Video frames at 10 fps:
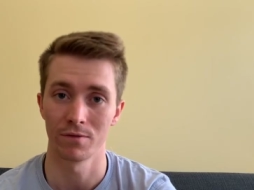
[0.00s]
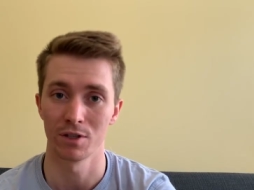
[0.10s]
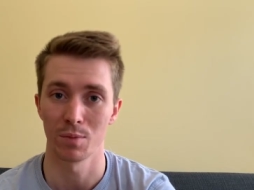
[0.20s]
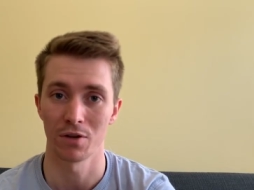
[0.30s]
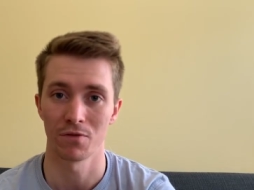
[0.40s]
of
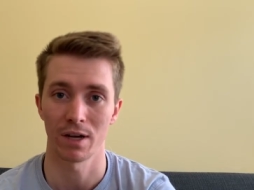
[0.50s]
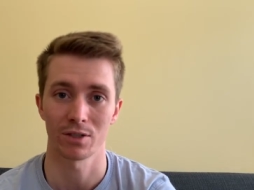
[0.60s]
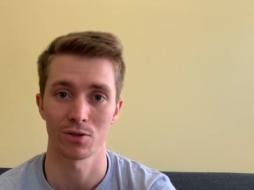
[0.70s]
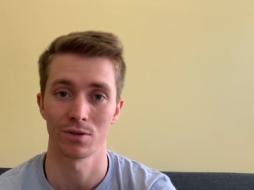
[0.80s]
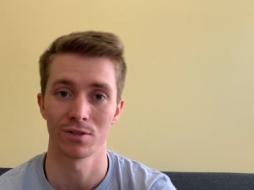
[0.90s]
these
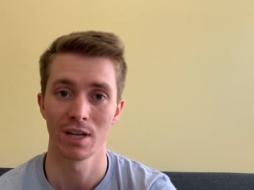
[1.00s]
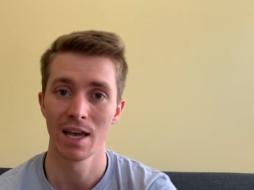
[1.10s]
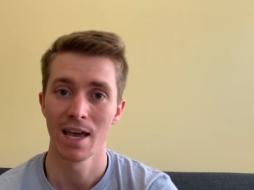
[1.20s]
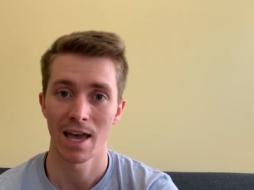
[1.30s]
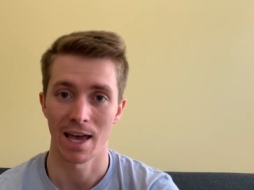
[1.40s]
manufacturers
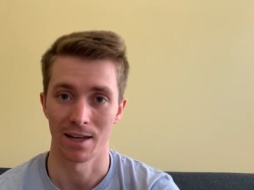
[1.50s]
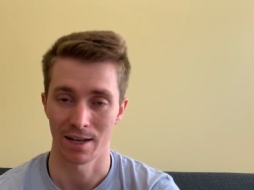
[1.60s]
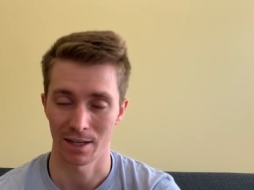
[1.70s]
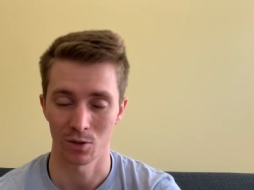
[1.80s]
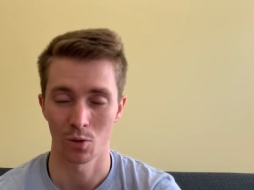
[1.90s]
and
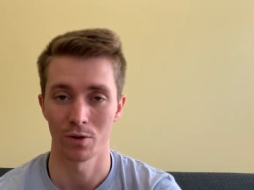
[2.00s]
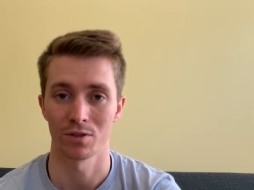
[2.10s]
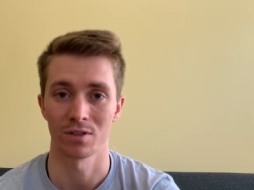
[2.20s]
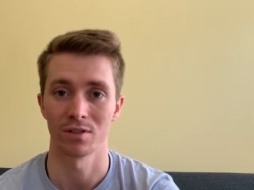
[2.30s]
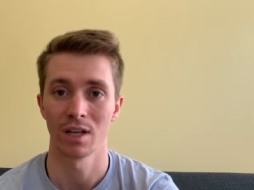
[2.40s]

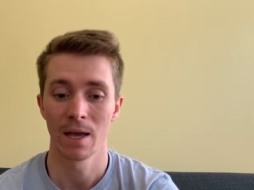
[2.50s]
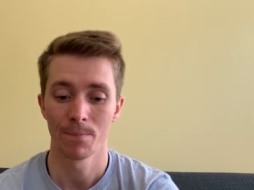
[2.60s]
headquarters, and